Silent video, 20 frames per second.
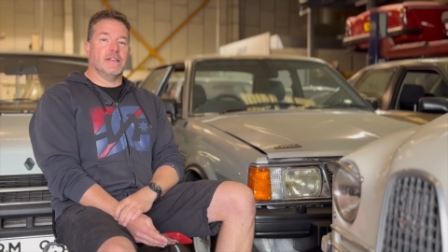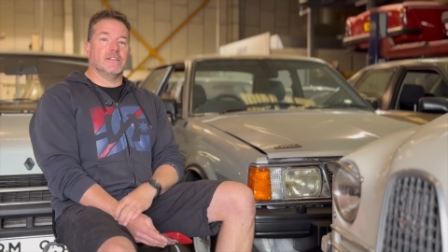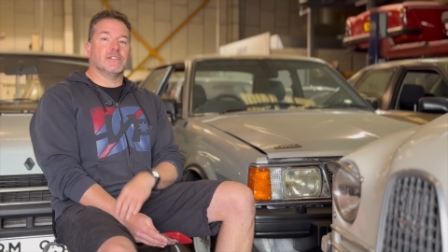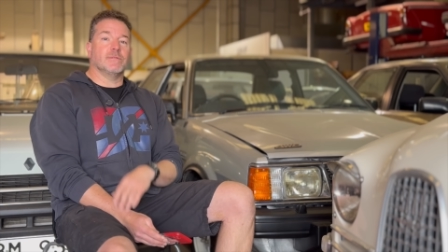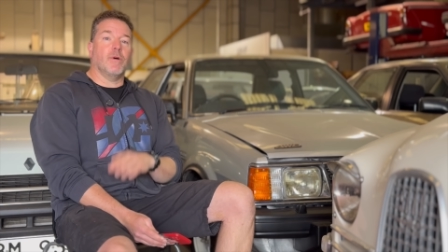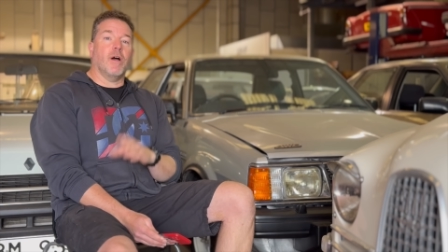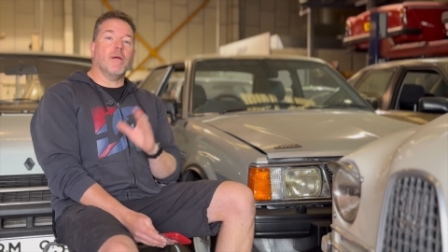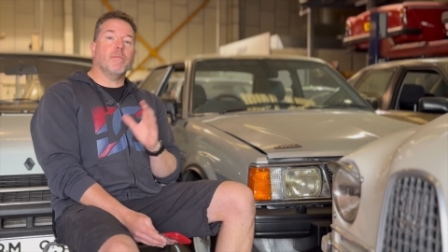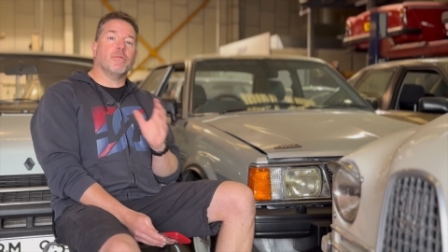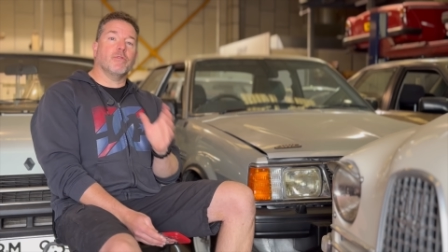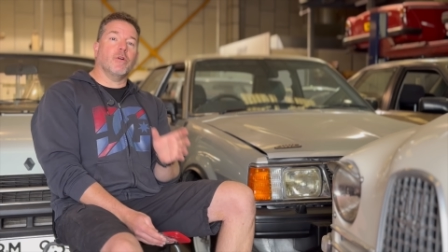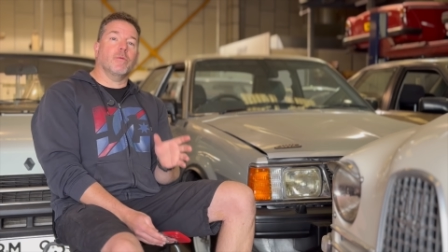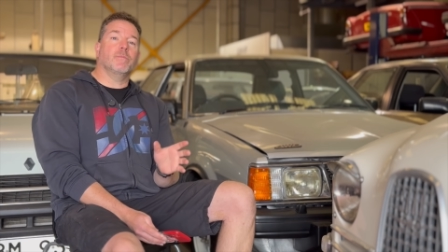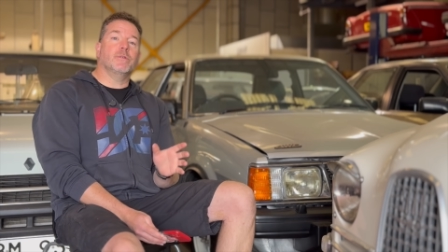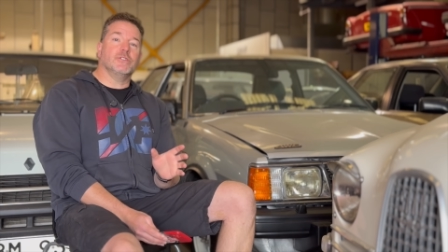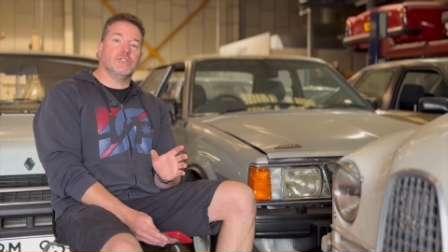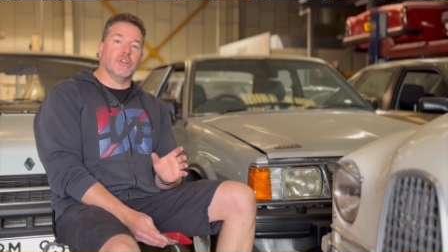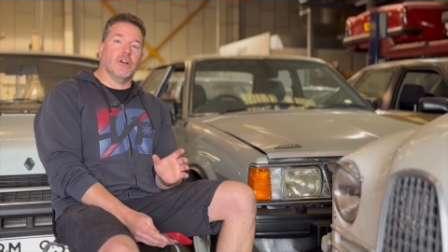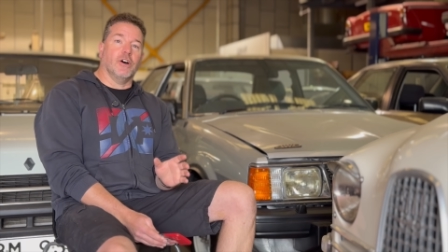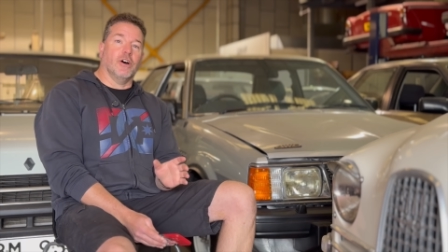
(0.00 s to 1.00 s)
So my
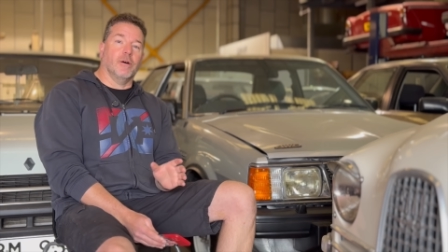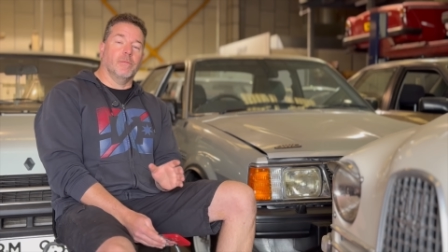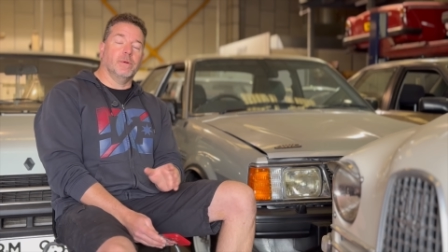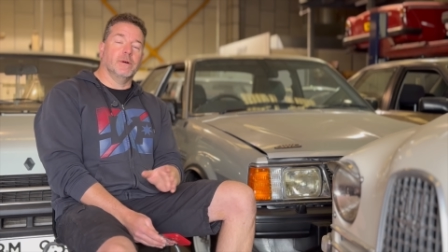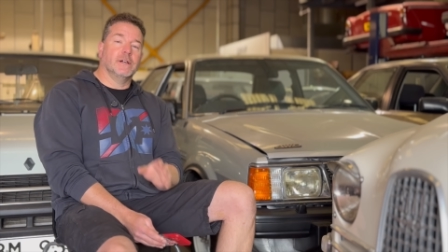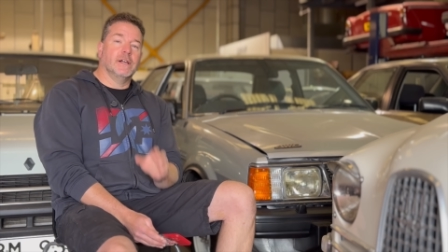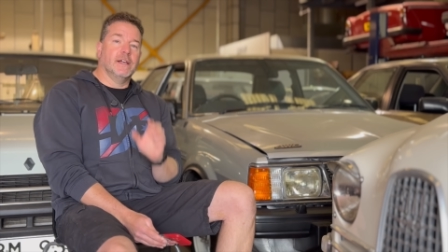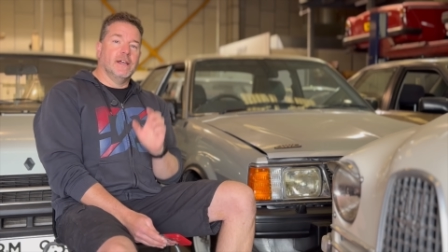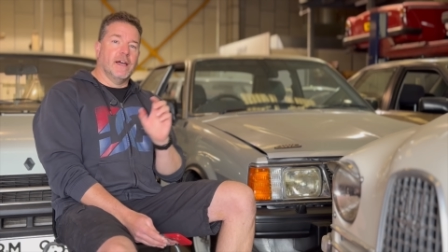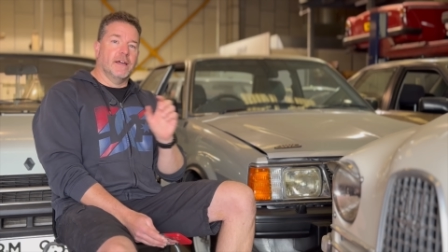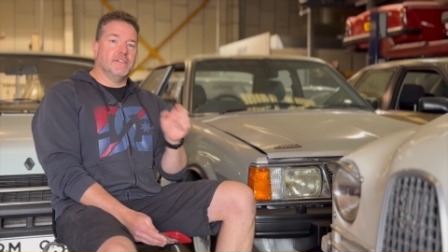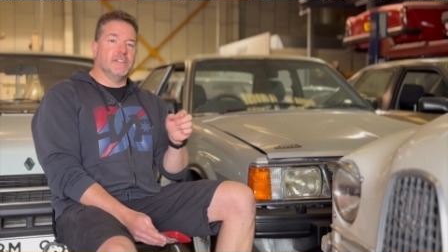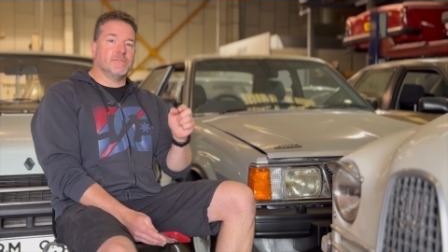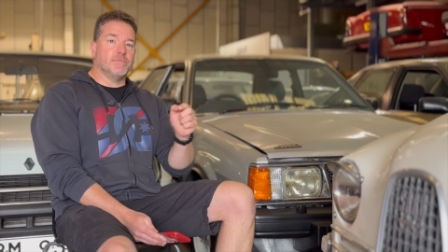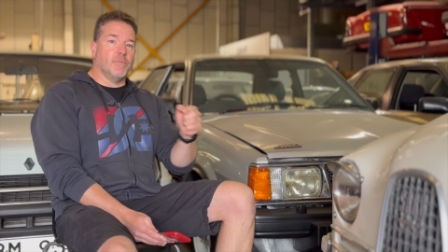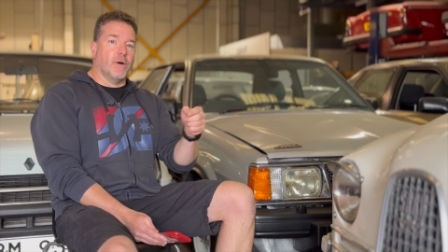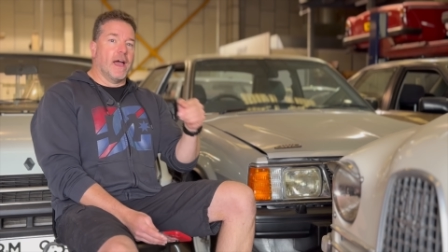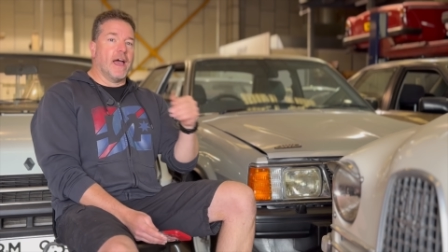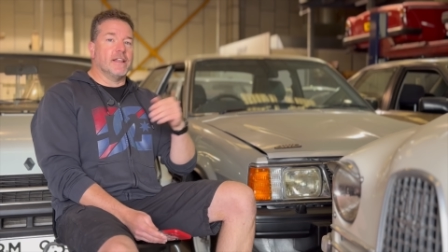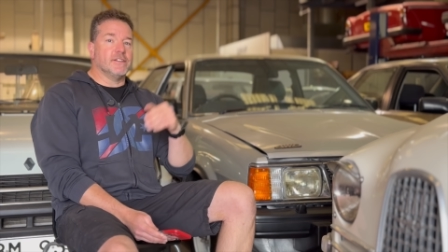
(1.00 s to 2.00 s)
proper job, and this
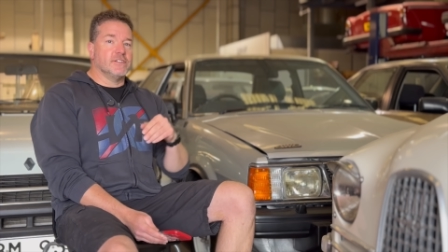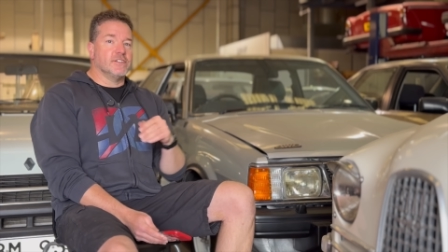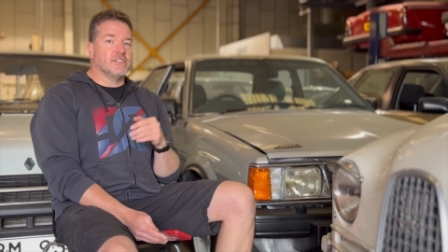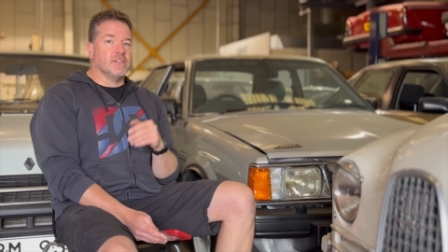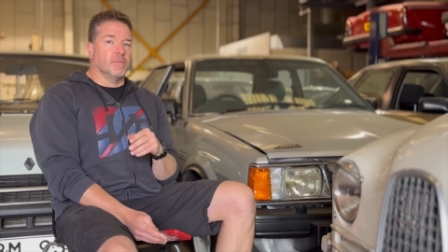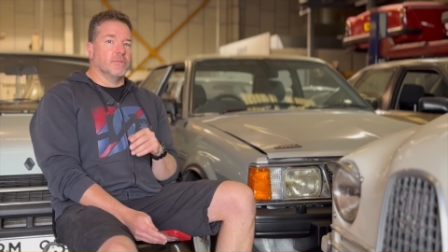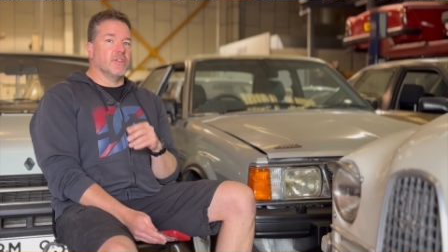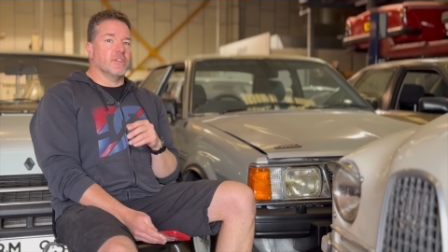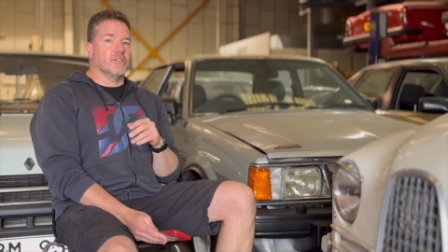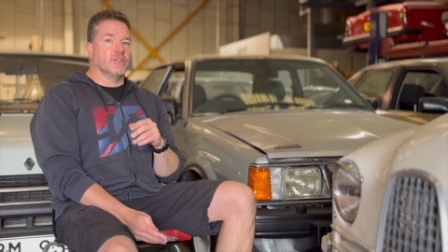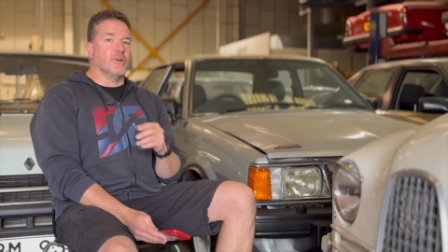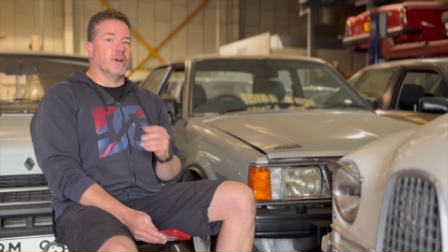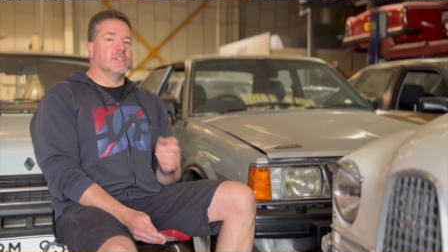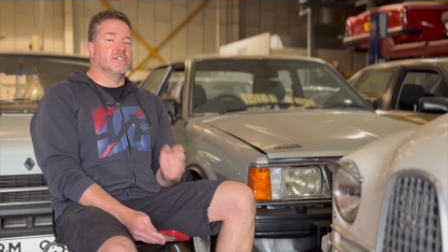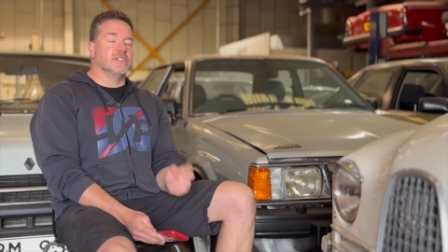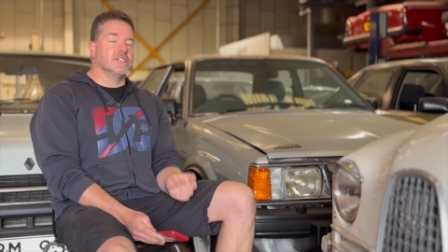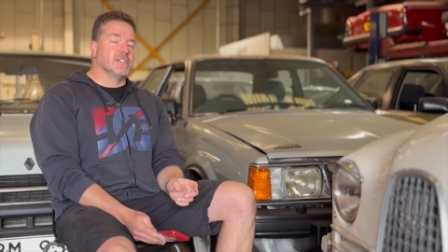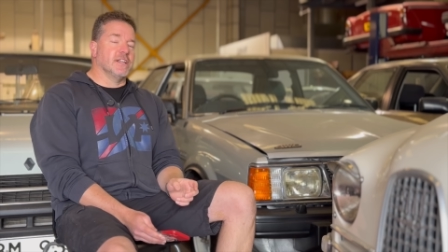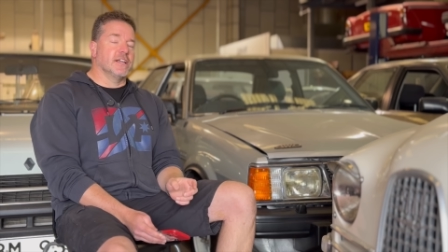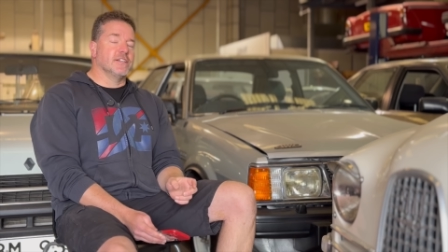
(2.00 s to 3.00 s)
might answer some of the other
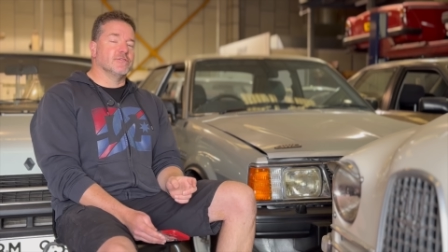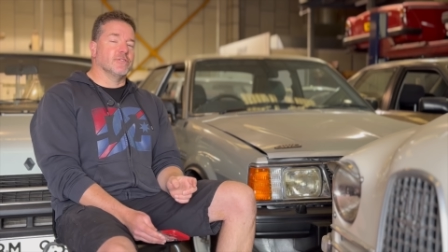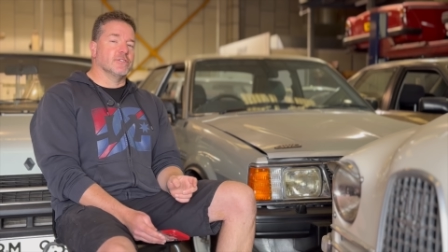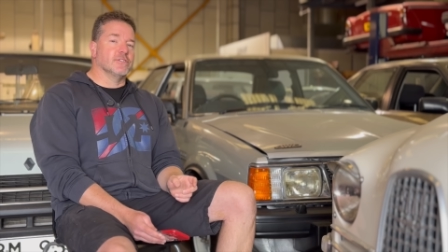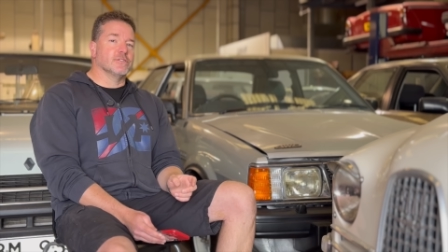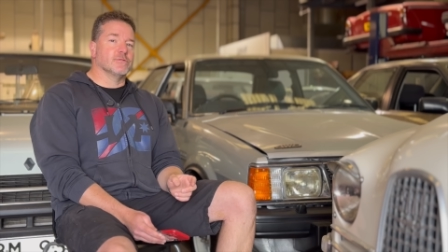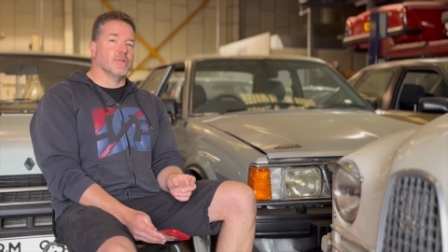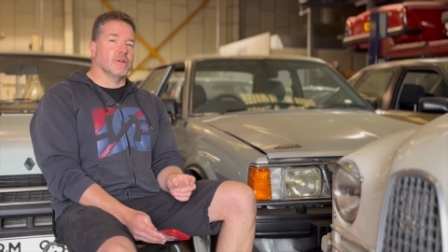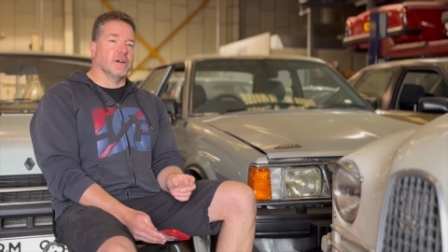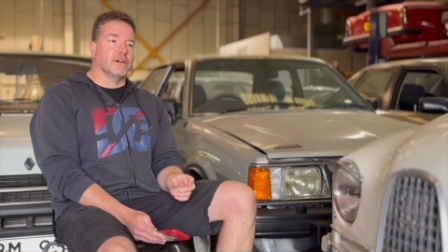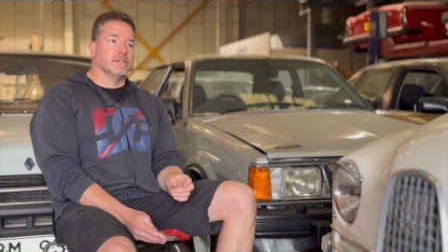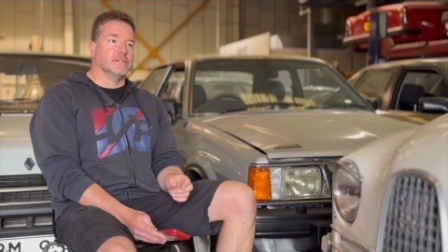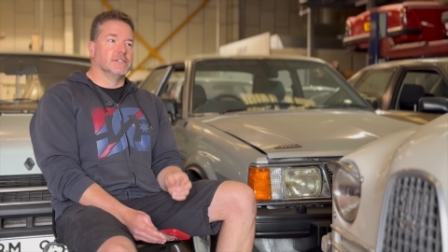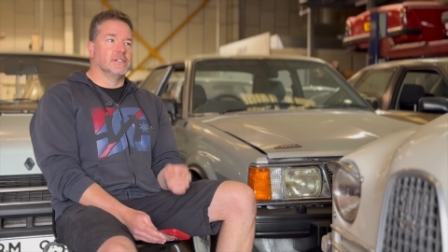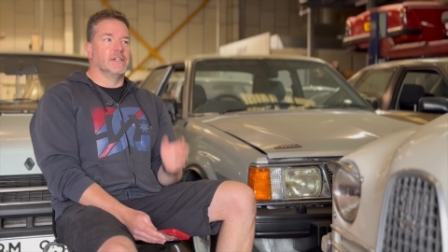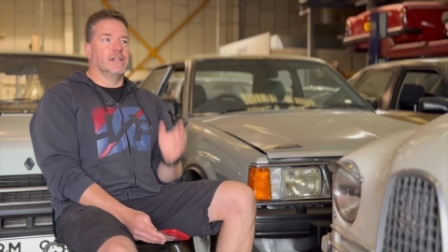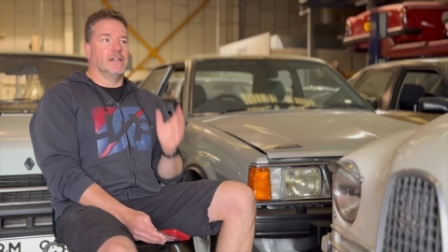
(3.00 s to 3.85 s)
questions later on as well,